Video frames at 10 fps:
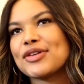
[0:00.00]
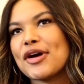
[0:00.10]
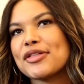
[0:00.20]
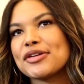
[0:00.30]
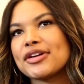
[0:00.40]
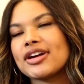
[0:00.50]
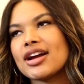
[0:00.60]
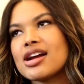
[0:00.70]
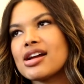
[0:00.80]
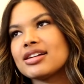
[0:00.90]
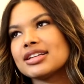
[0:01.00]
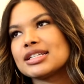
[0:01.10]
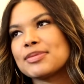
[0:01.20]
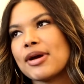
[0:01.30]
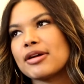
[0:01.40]
for other
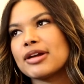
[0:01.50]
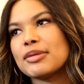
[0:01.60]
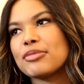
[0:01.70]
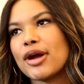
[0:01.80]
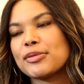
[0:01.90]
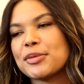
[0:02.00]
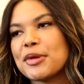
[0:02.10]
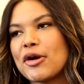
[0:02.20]
aspiring brown